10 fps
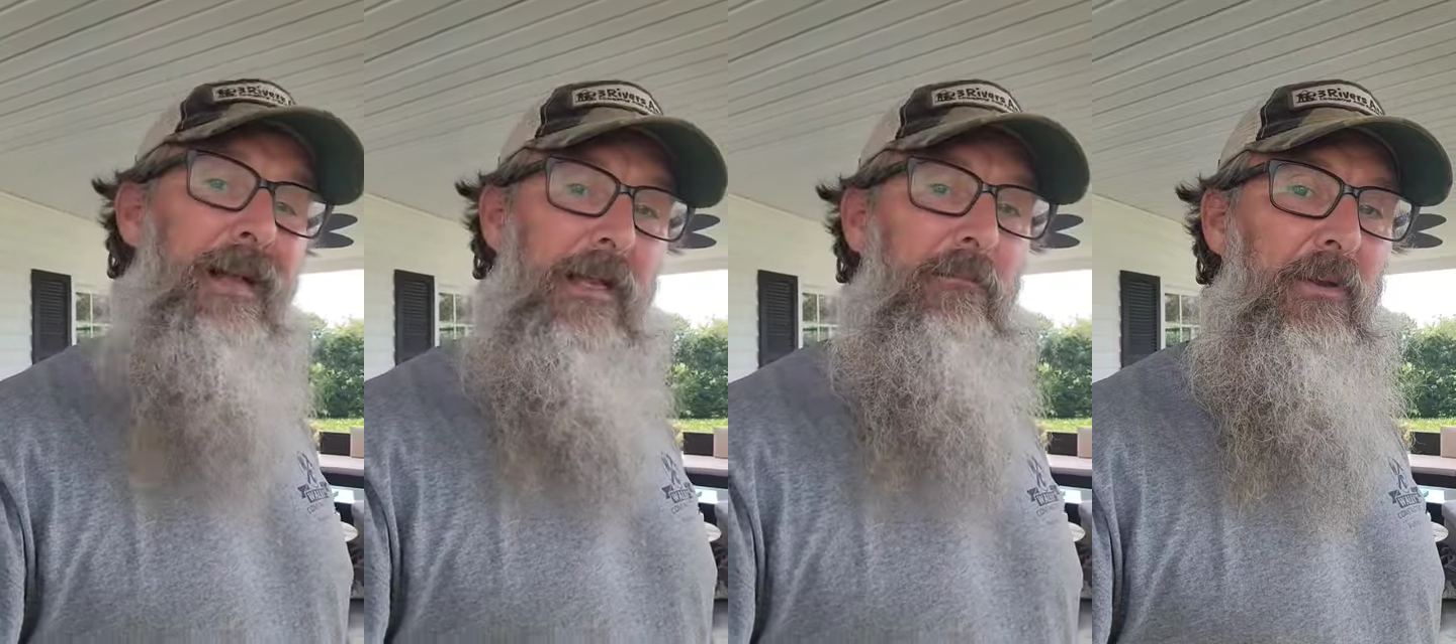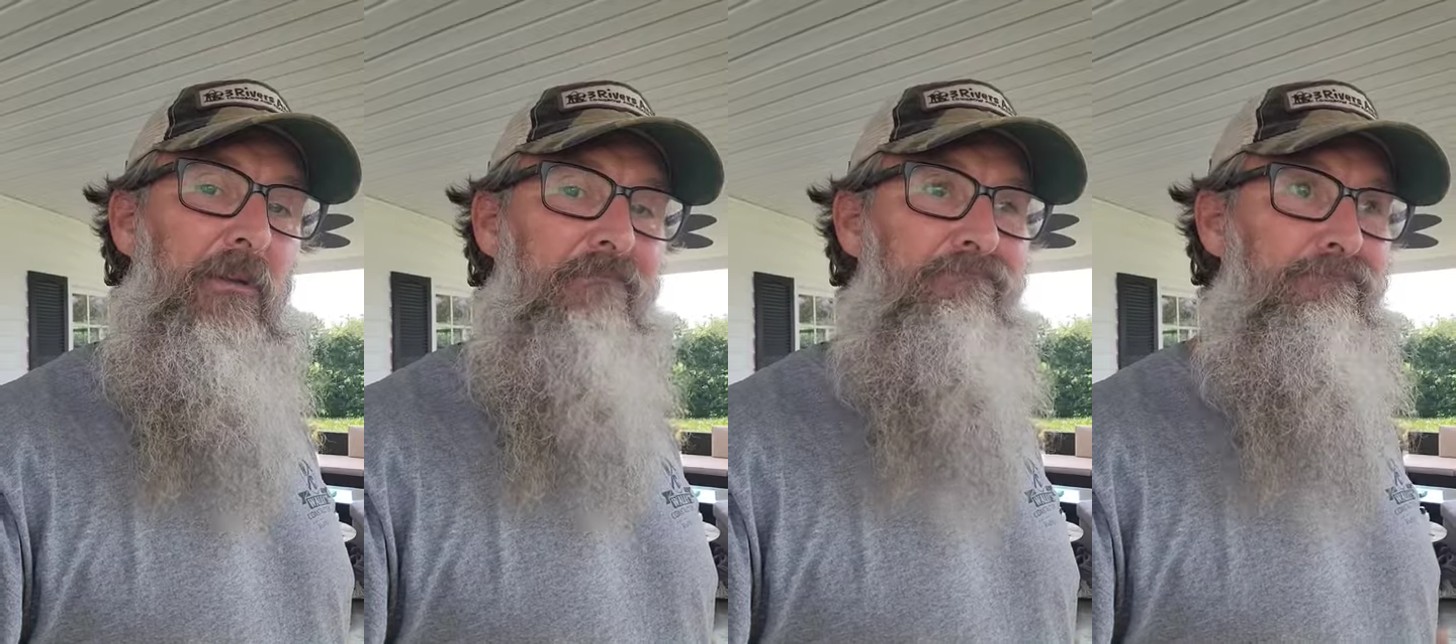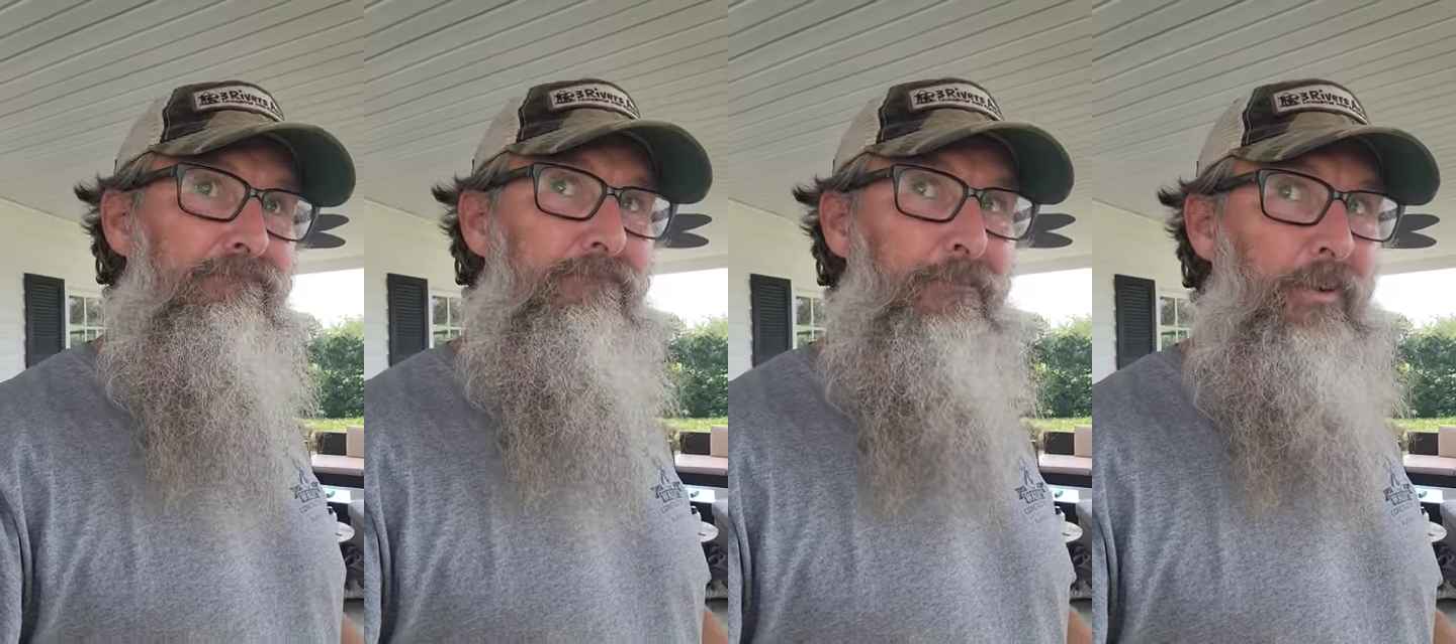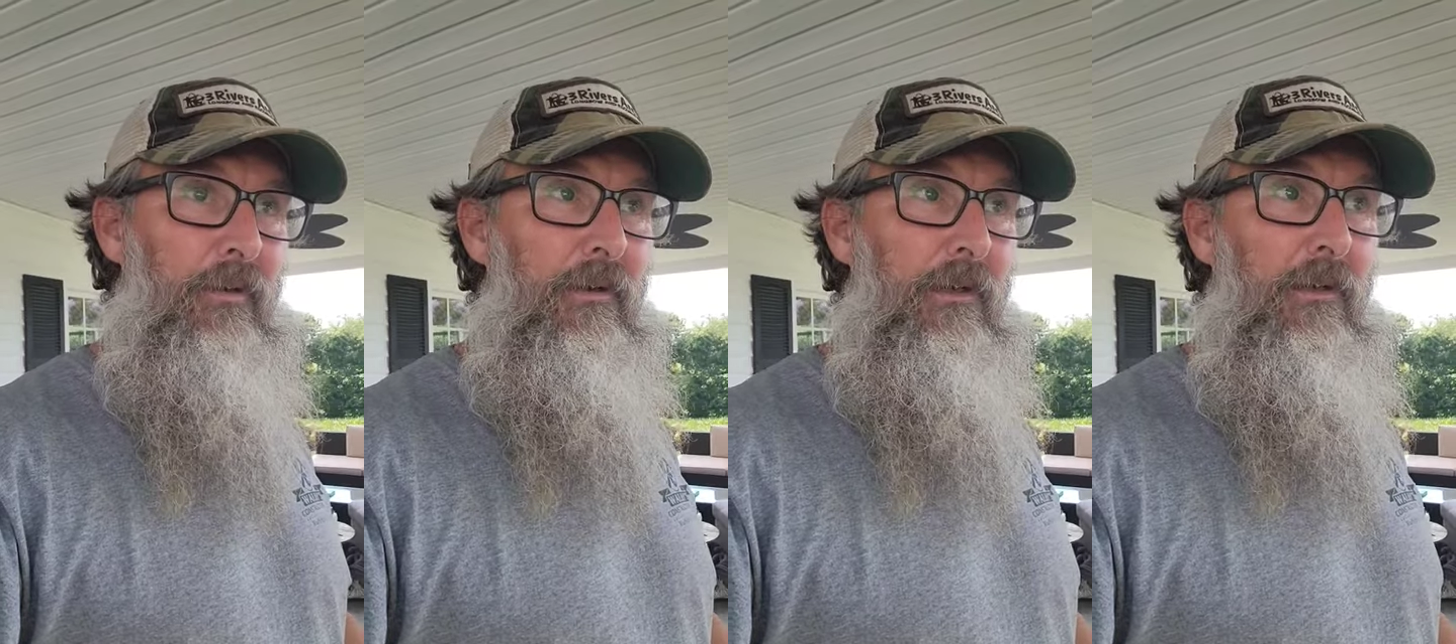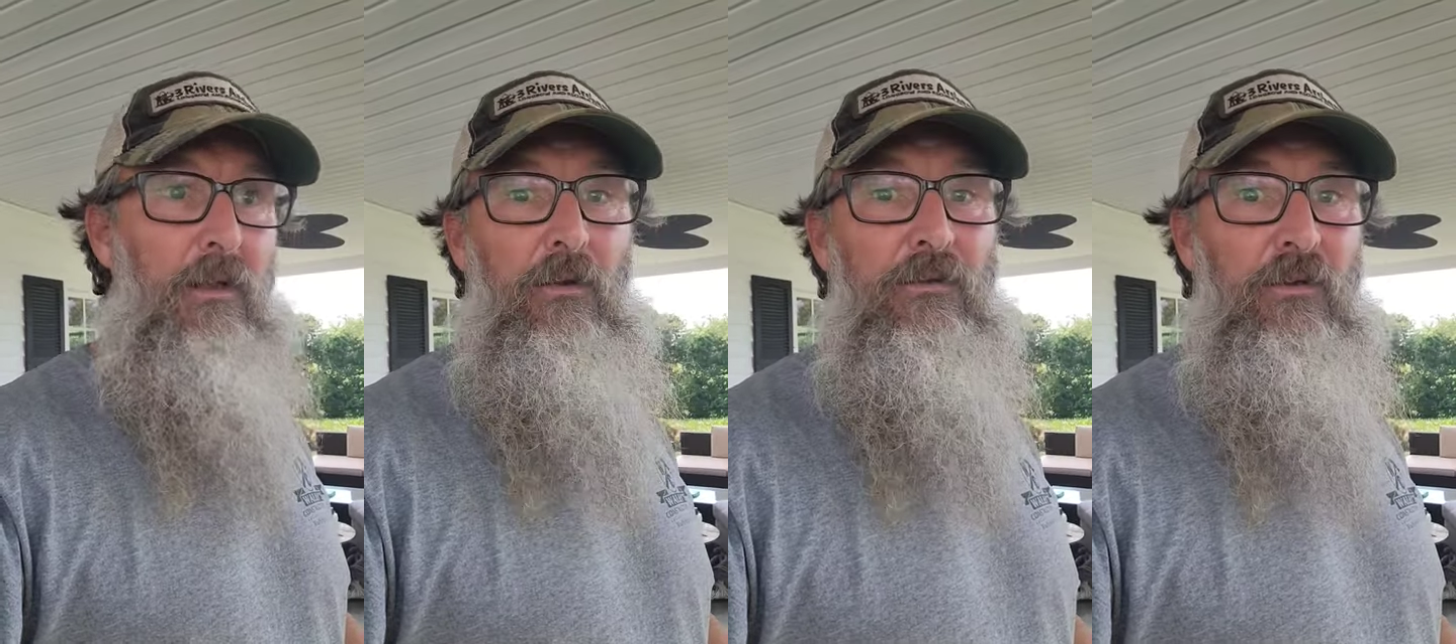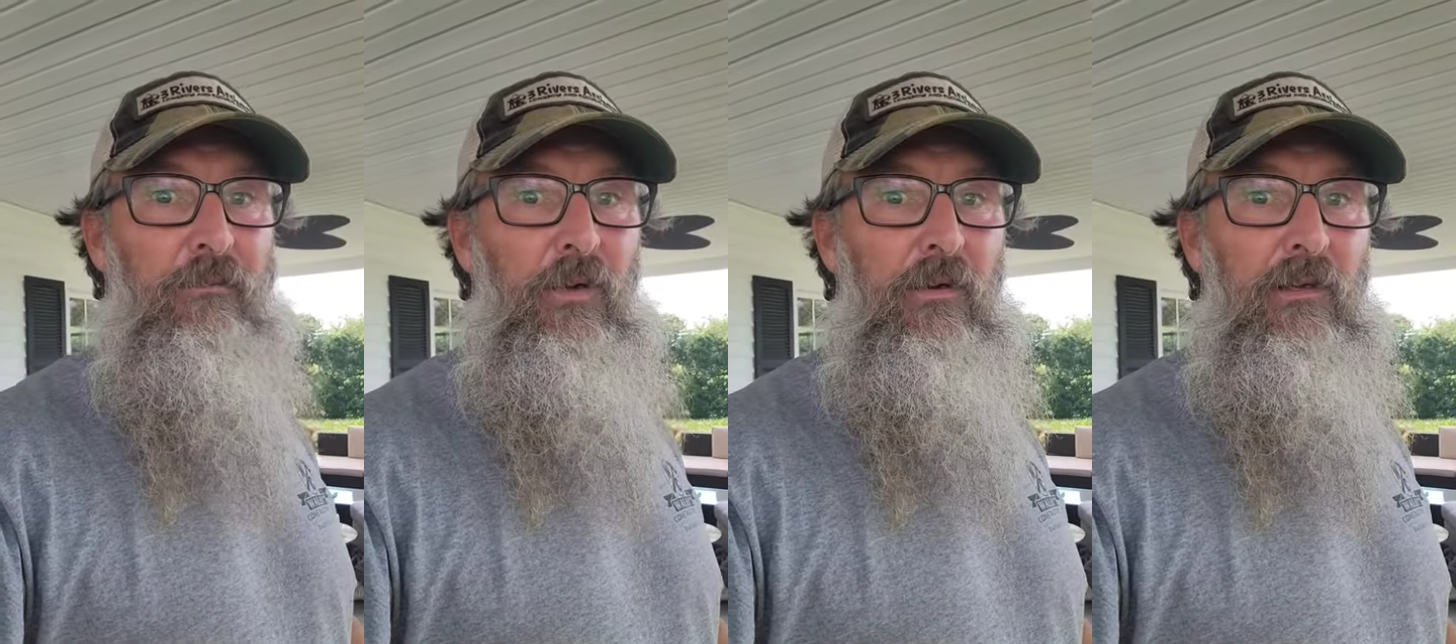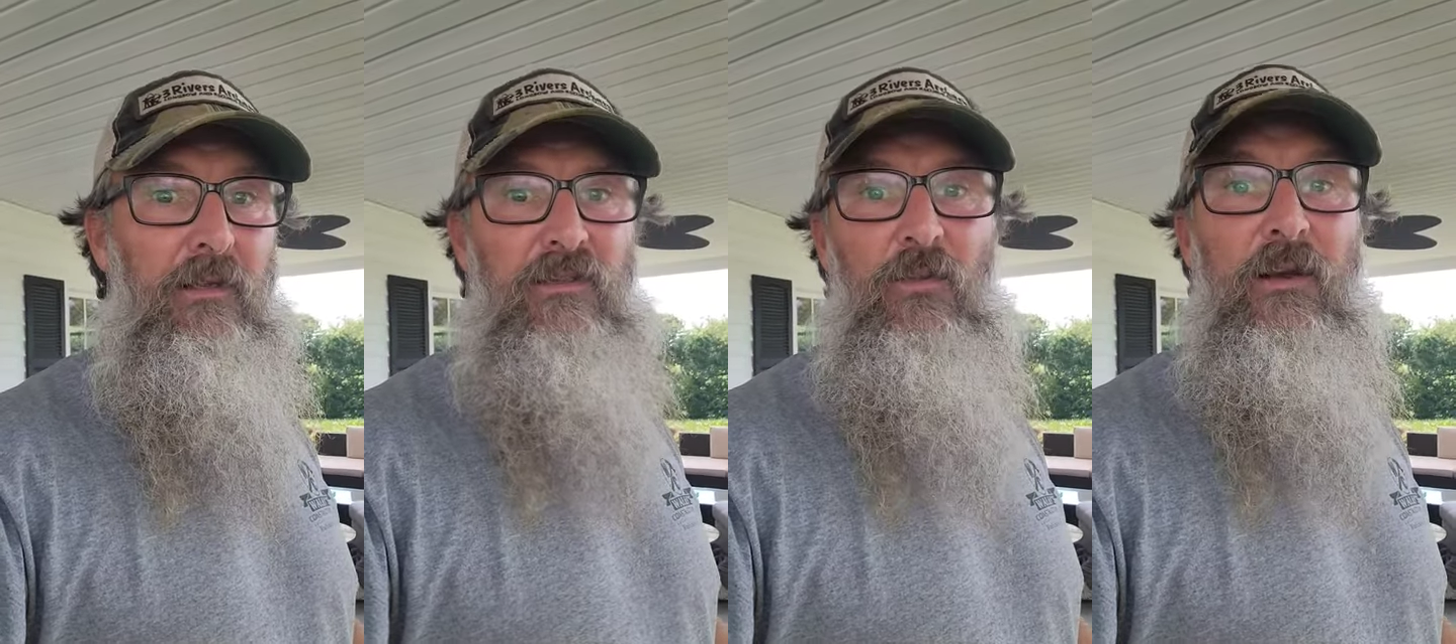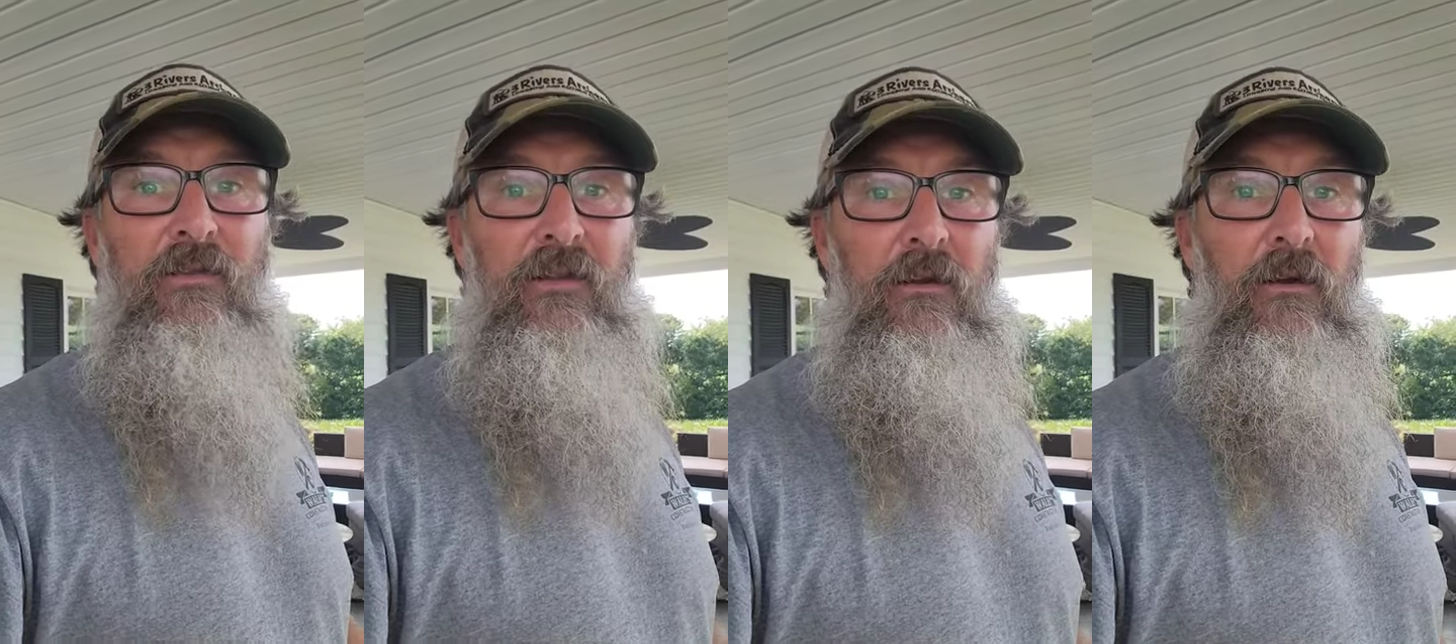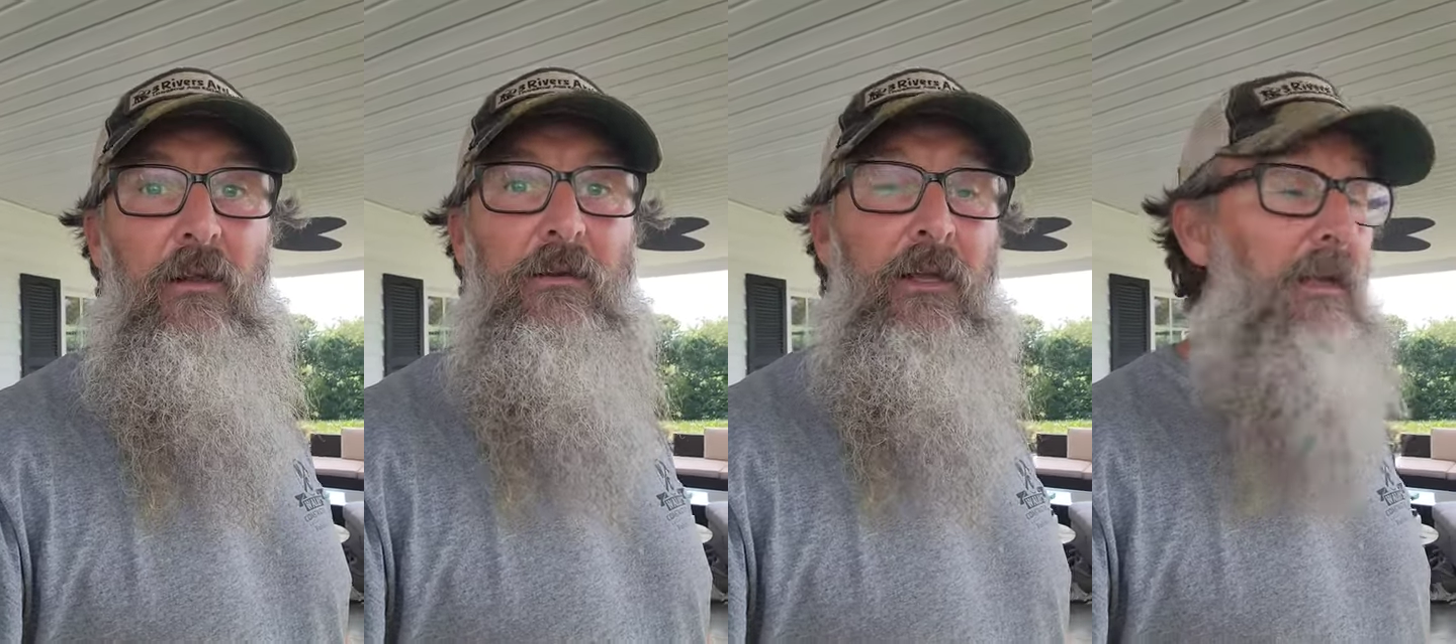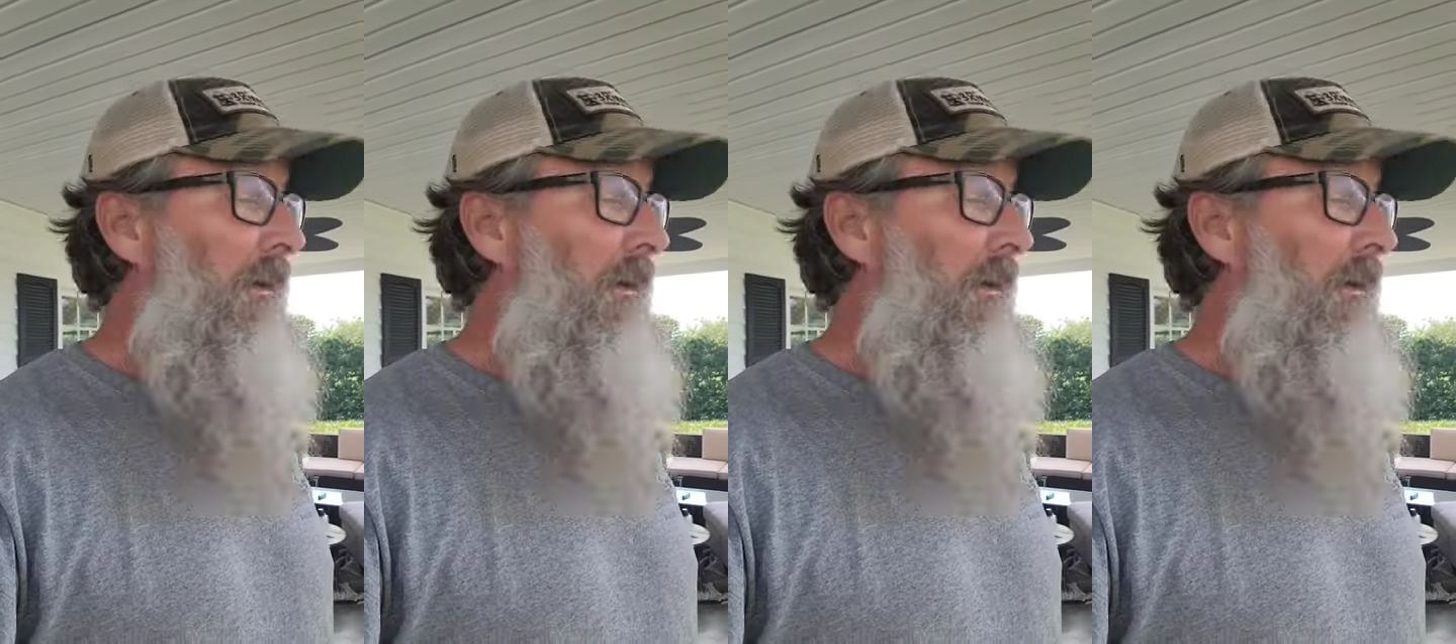I can build pergolas or pergolas, whatever they're called.